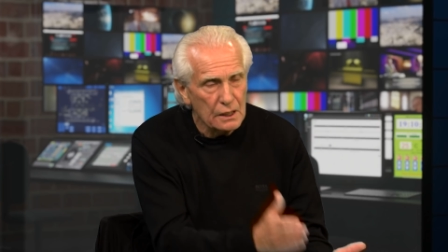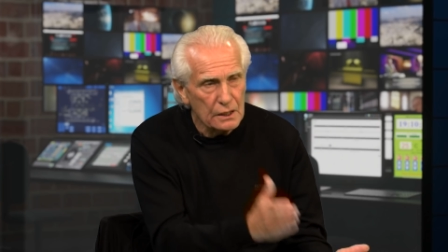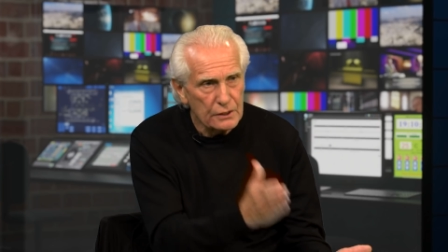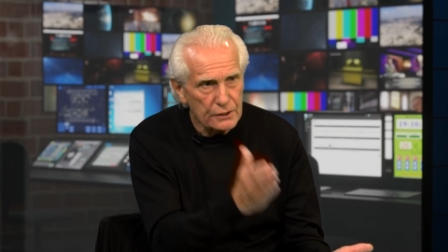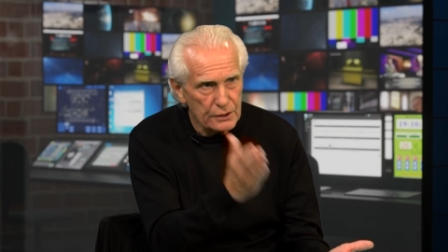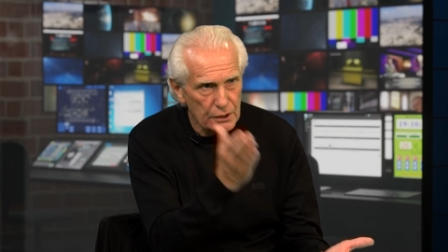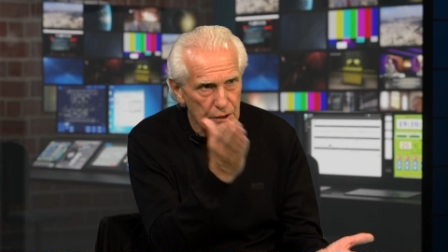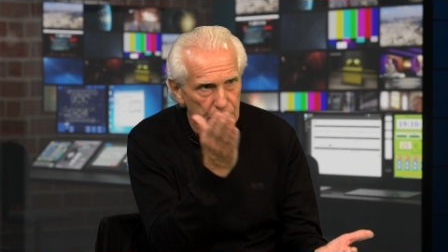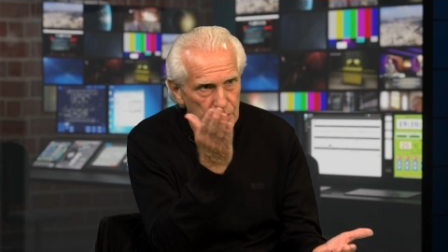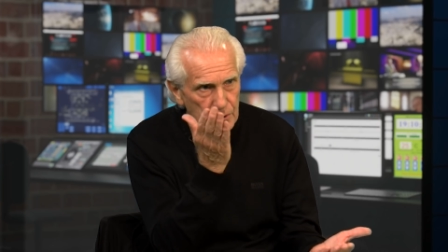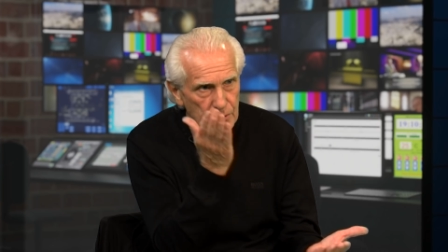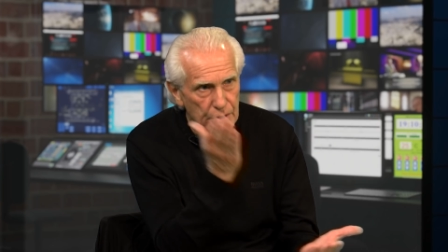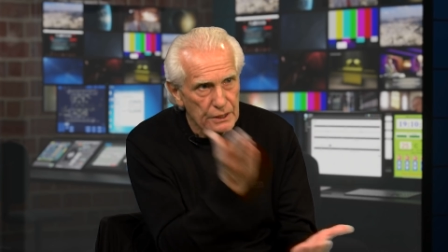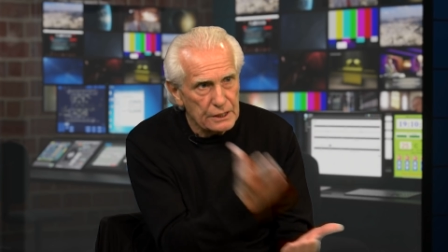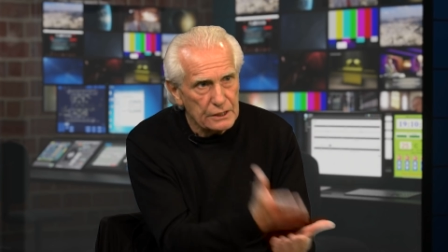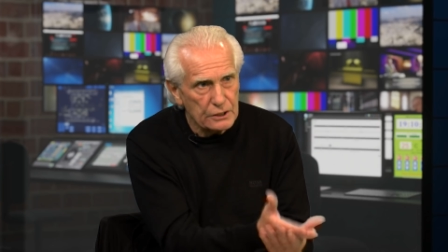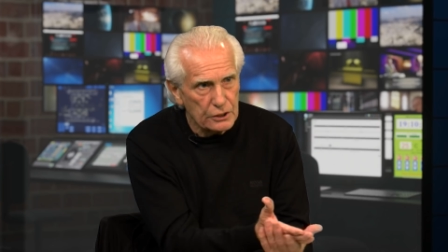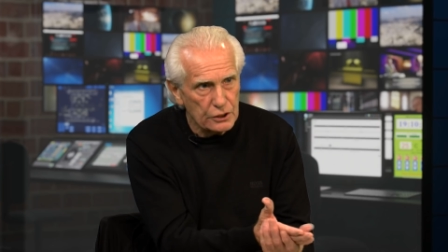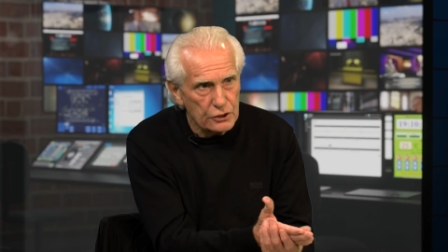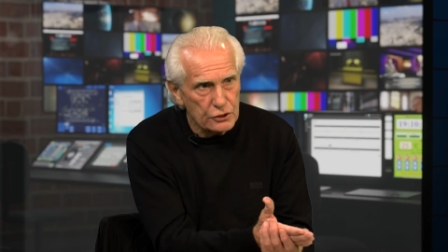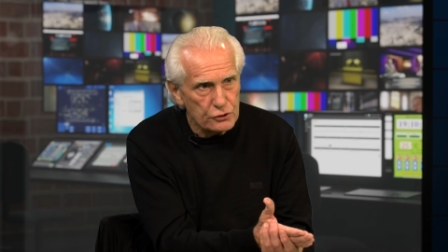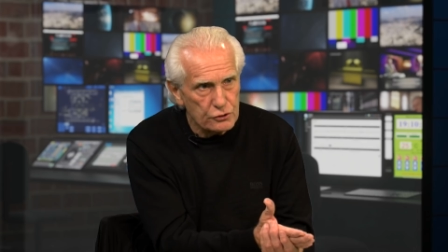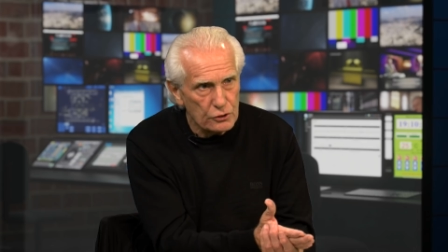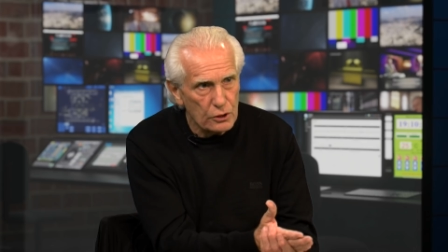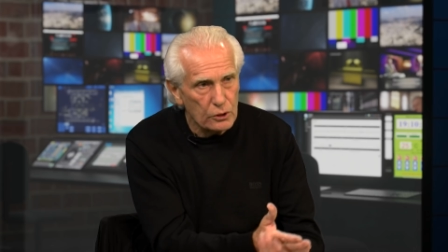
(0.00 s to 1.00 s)
that are in
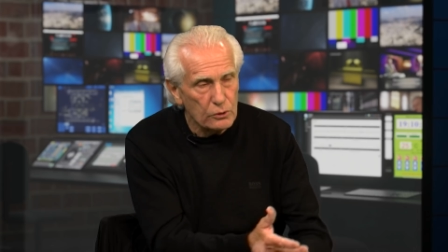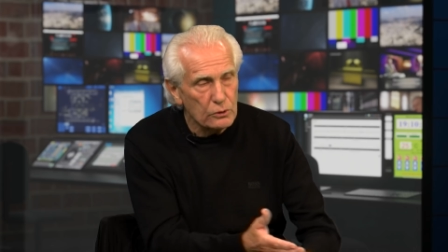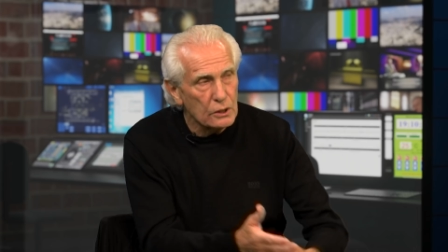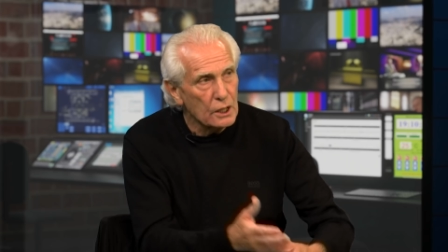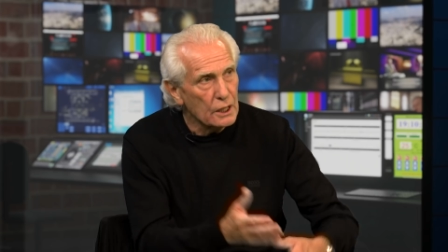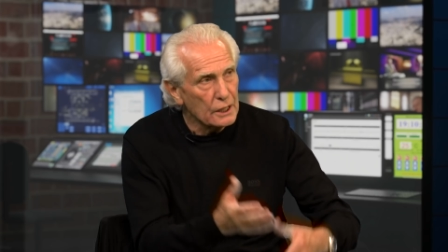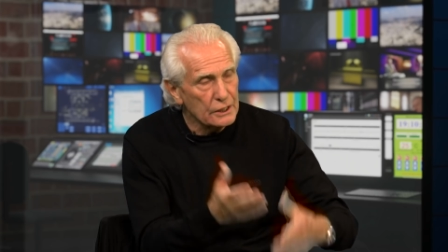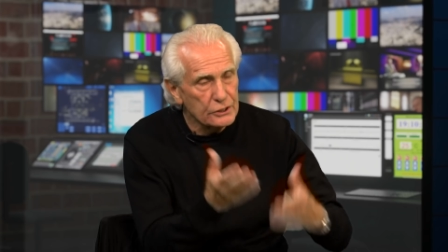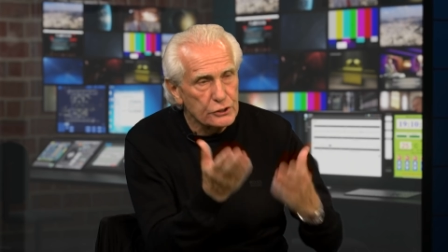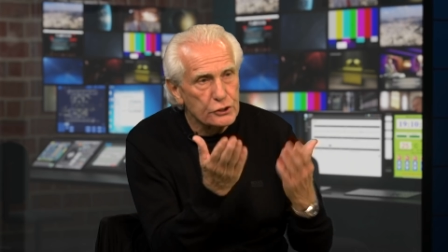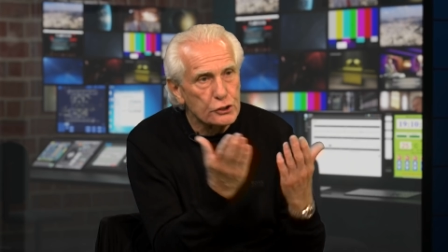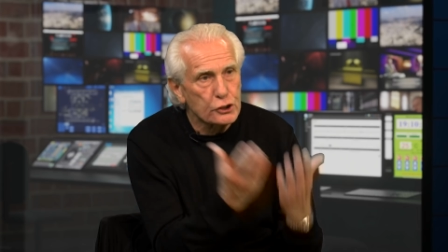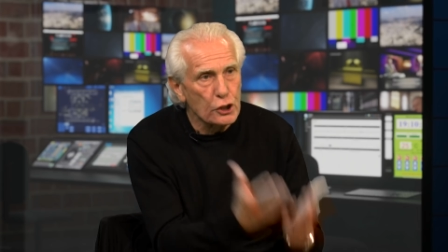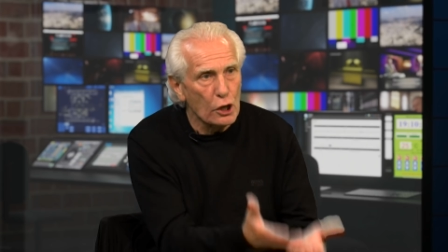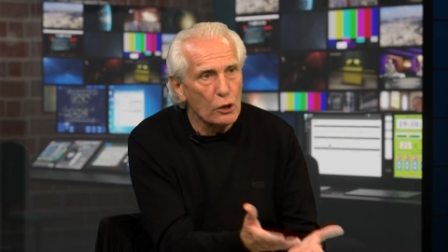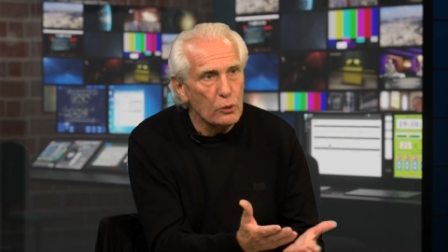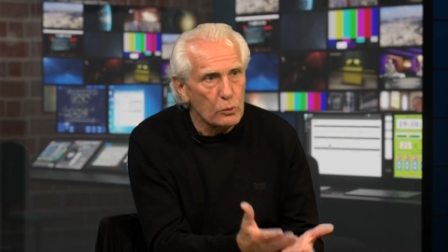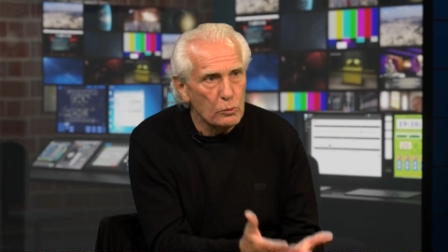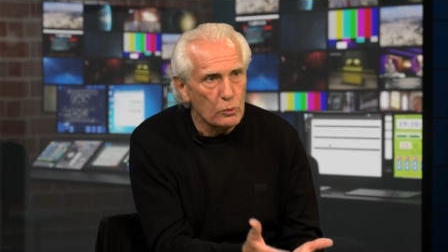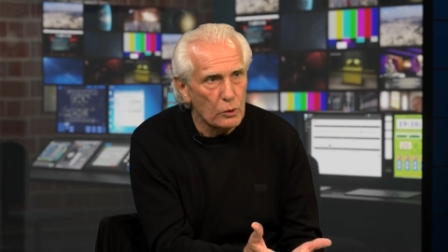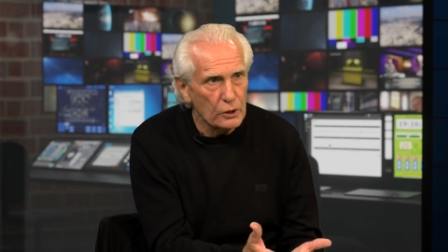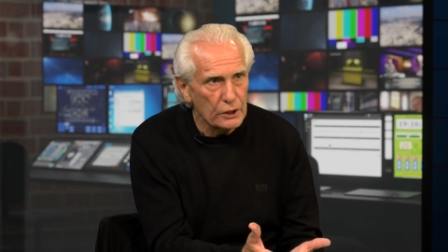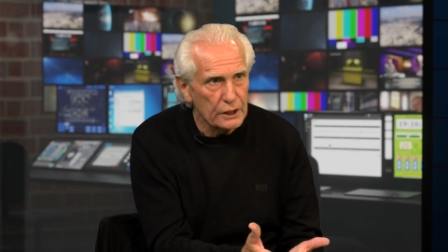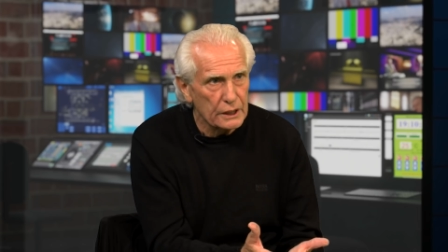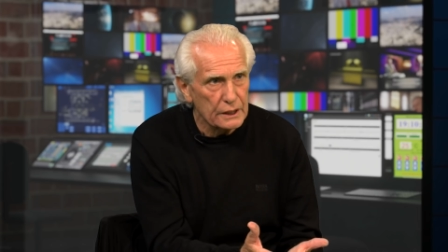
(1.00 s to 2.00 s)
control and don't
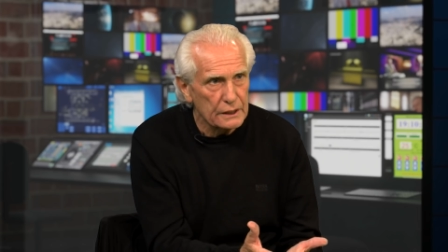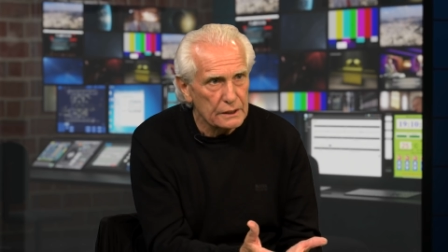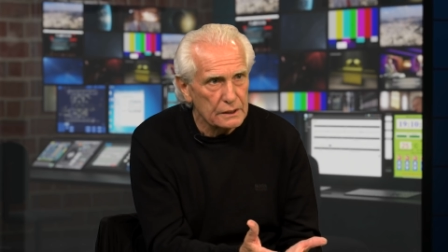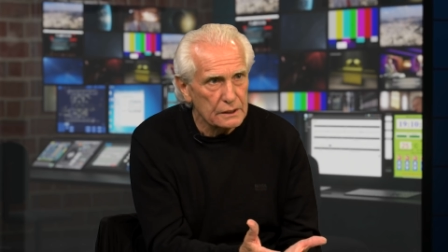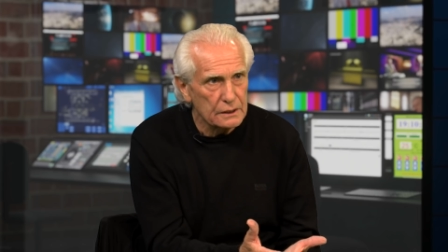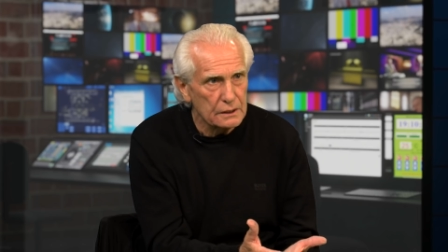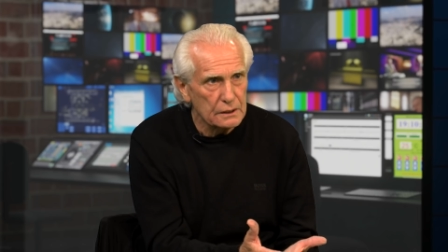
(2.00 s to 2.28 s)
want it,